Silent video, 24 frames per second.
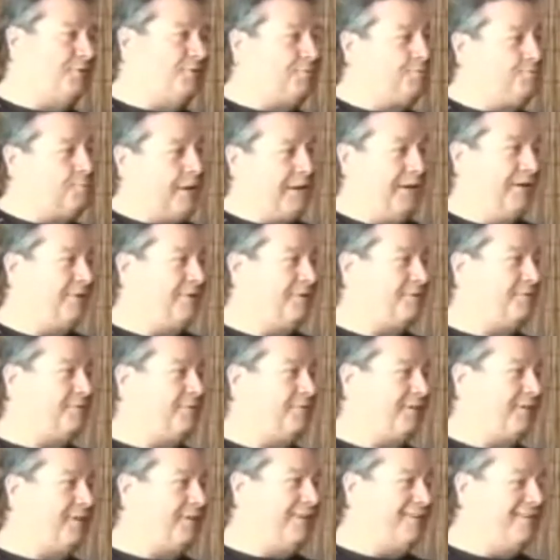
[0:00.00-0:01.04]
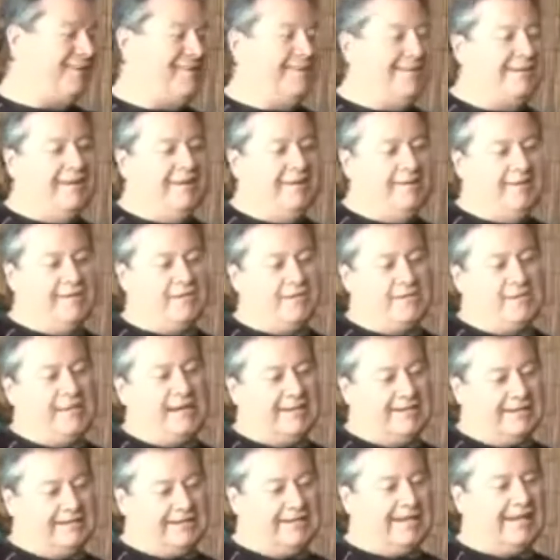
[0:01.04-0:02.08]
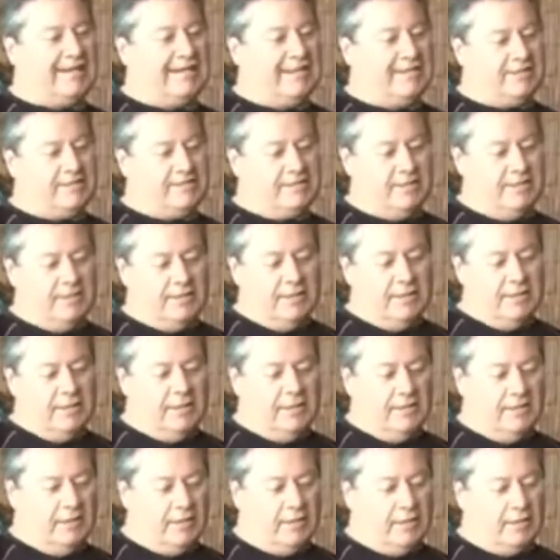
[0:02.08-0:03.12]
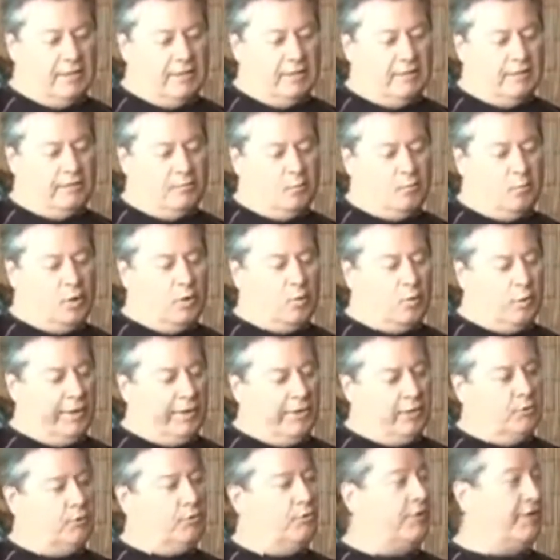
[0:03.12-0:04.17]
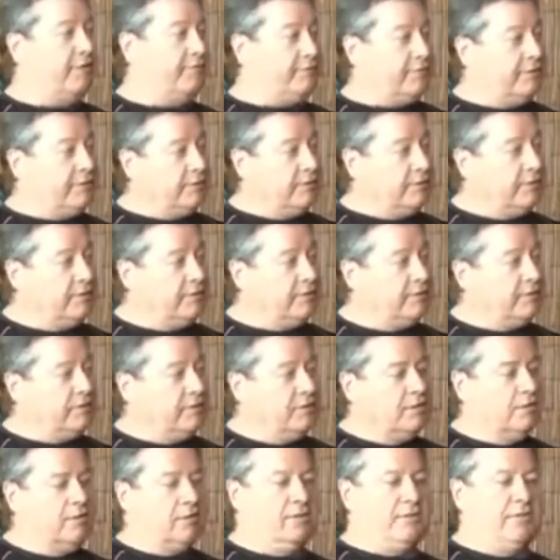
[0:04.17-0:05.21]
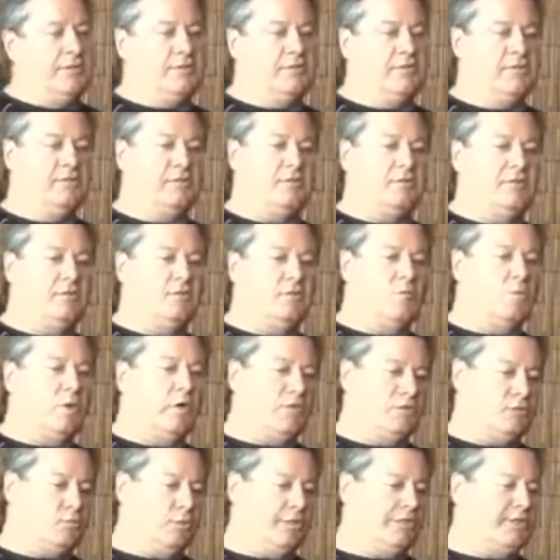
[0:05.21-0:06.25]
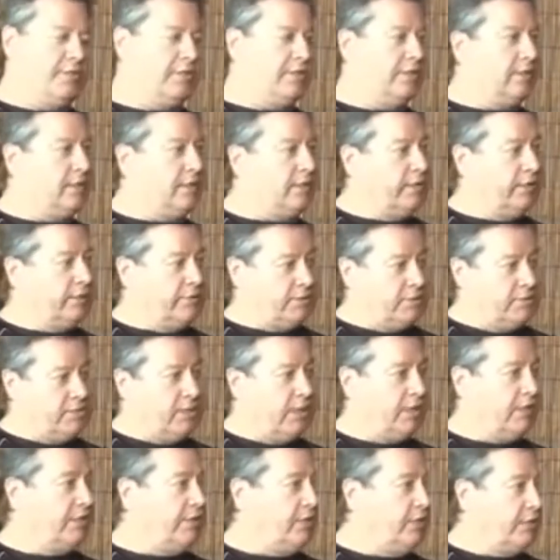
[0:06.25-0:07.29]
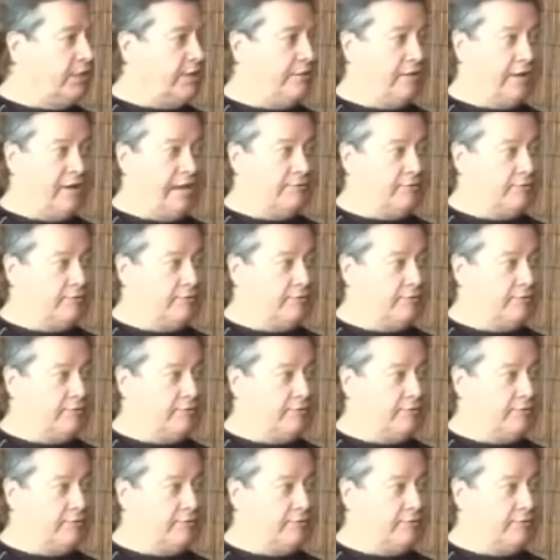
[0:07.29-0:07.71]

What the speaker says: maintenance free. It's not the case. What we do different is once we seal it, it's done. You never have